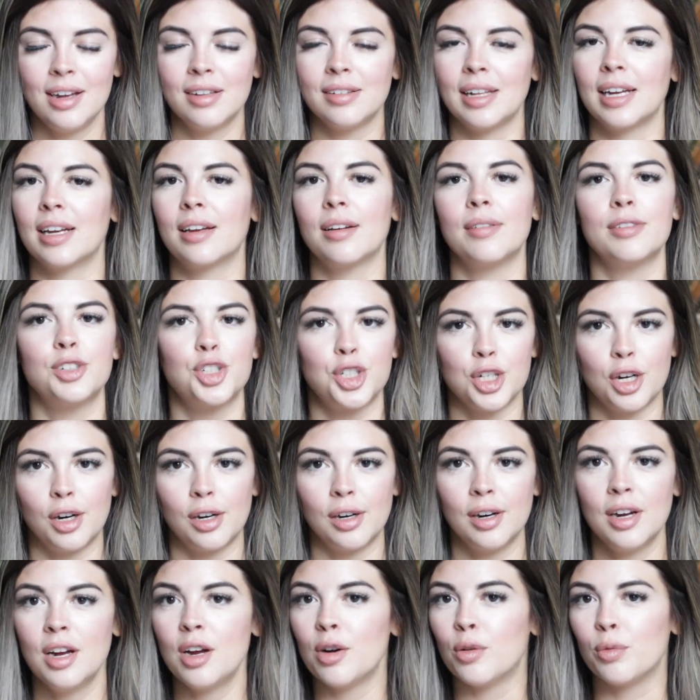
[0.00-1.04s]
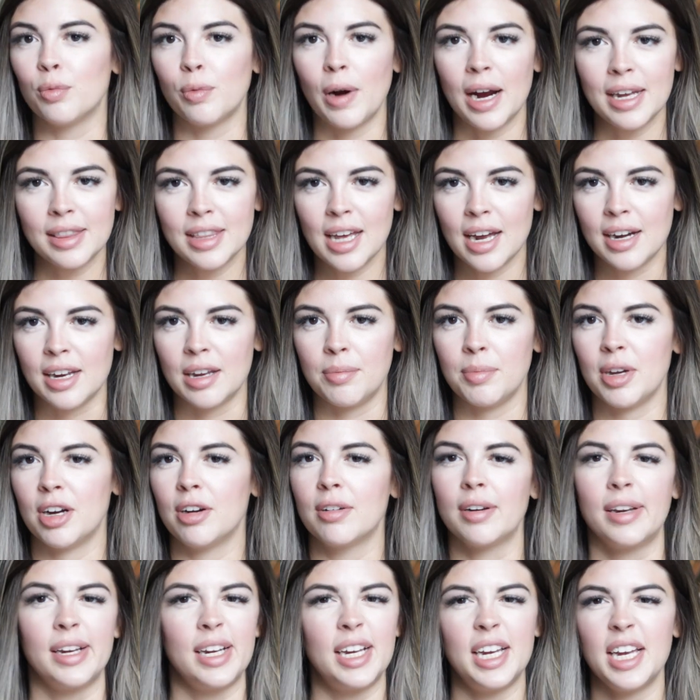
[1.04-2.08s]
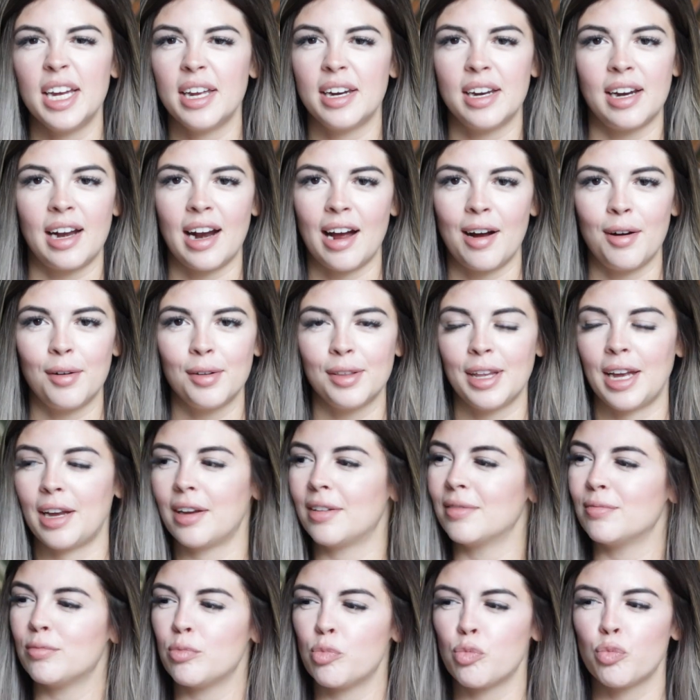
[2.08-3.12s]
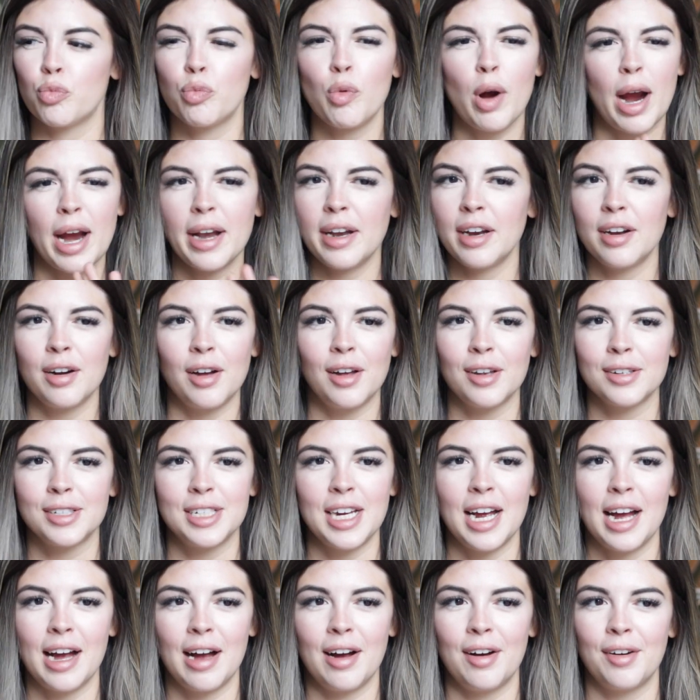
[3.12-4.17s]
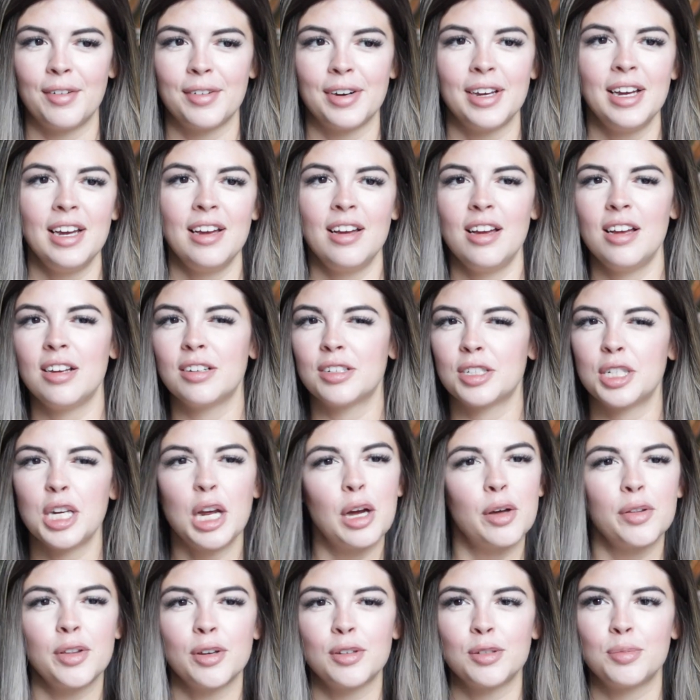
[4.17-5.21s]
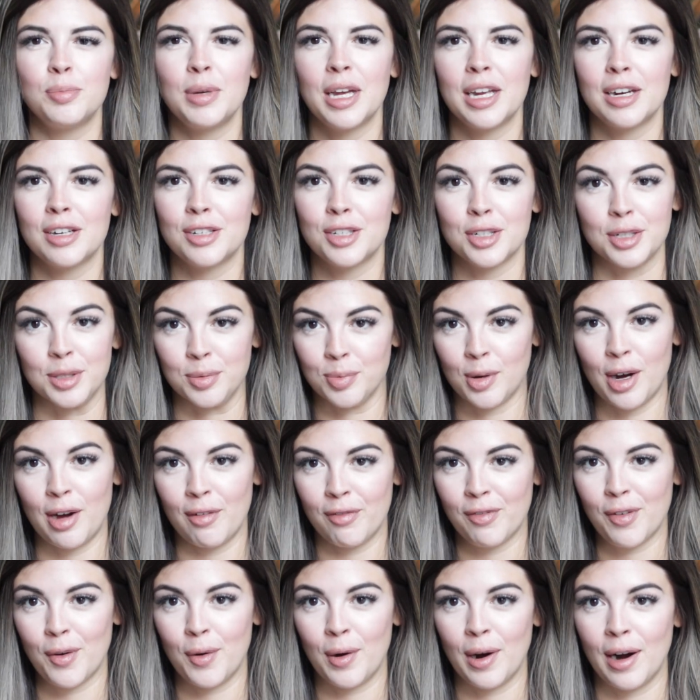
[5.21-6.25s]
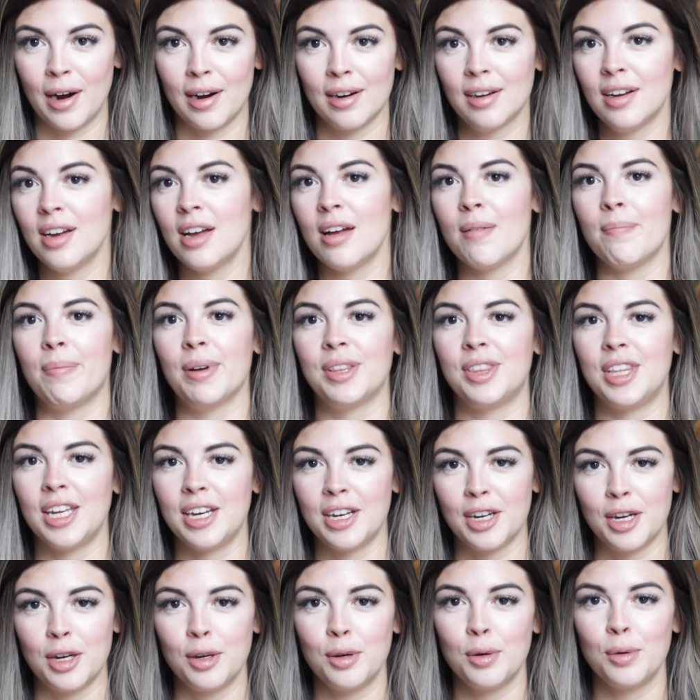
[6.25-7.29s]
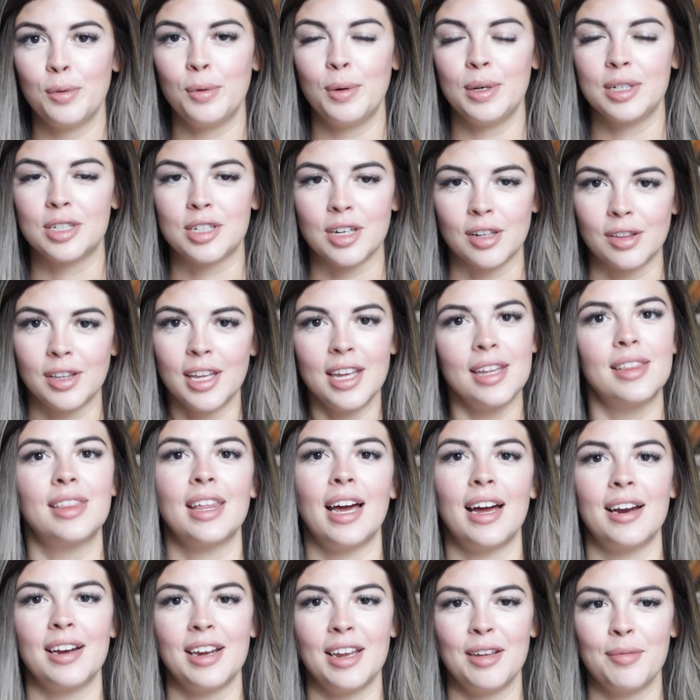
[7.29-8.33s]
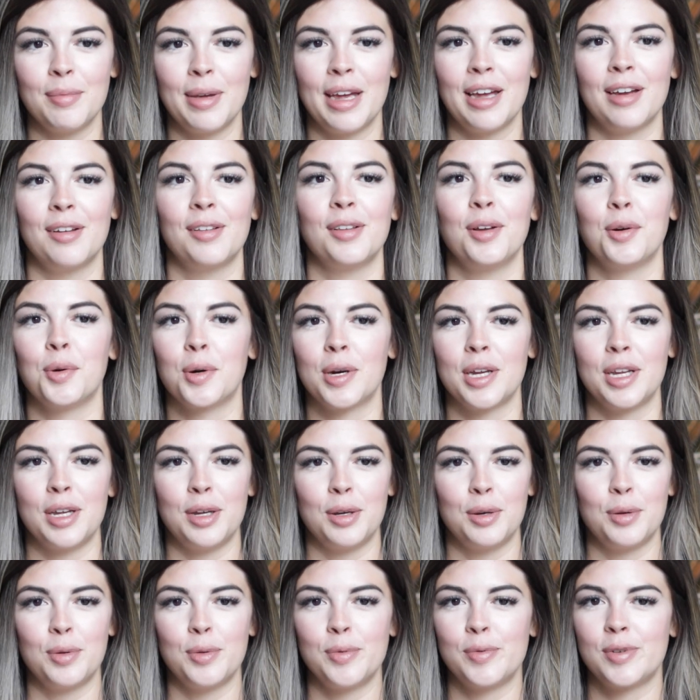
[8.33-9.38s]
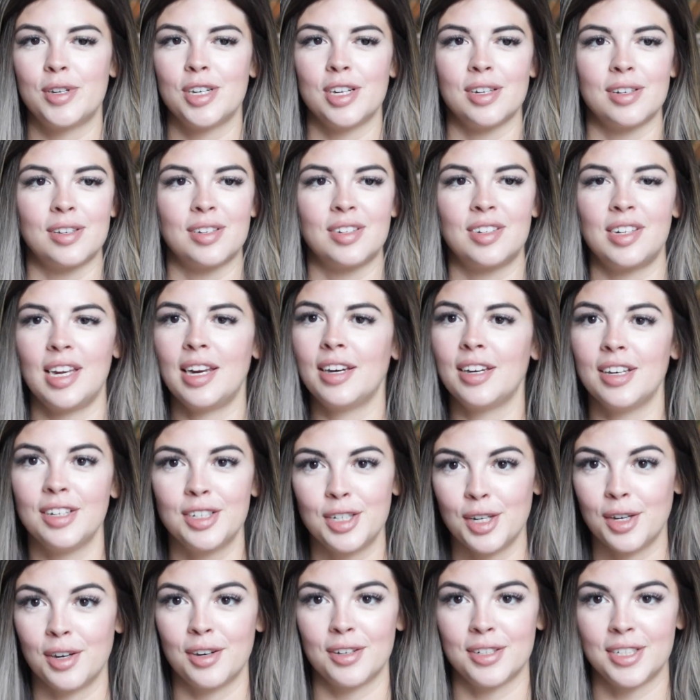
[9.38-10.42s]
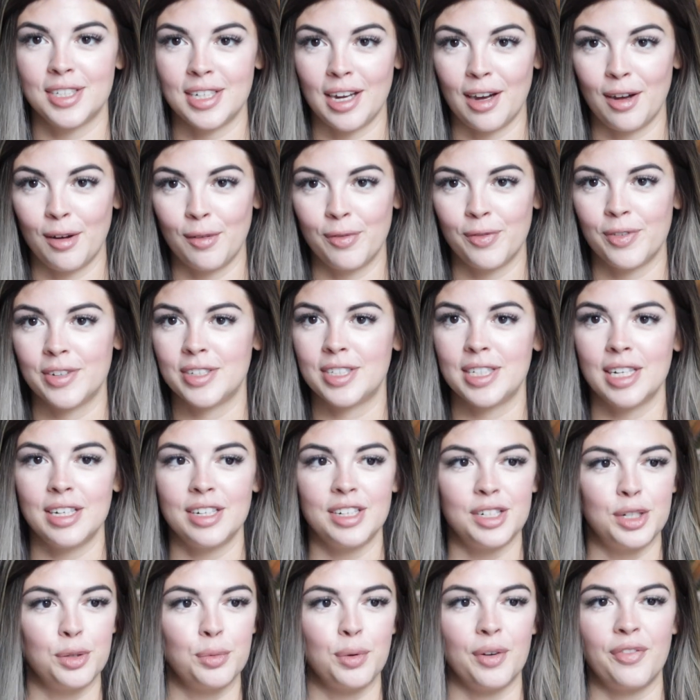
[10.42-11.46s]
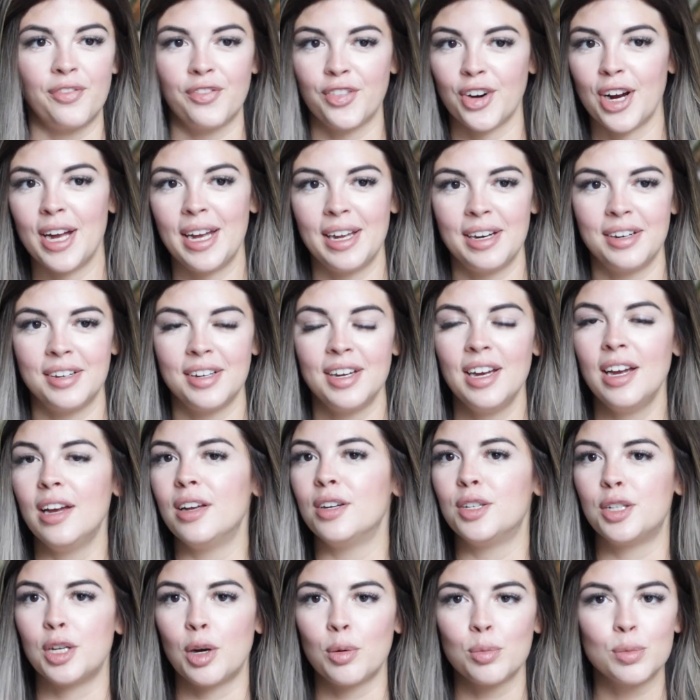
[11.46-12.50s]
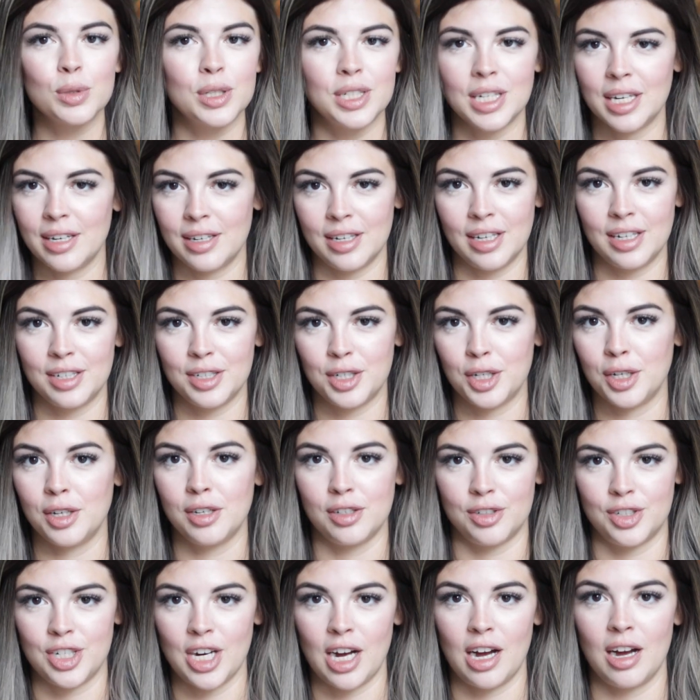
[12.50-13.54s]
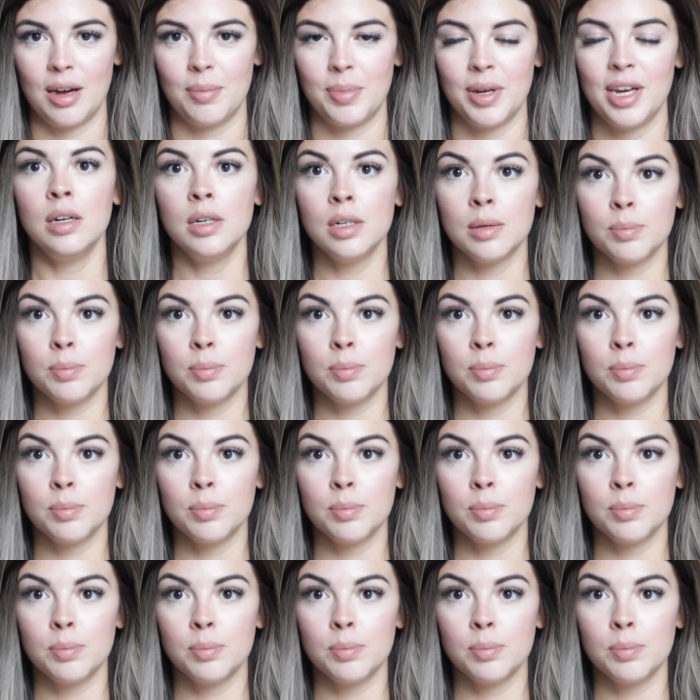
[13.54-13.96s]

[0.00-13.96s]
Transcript: Like, sure, write that email, get it out, like write it all down, tell those managers what for, but then you delete that email, or you just send it to yourself, send it to a friend. Don't send it to your job.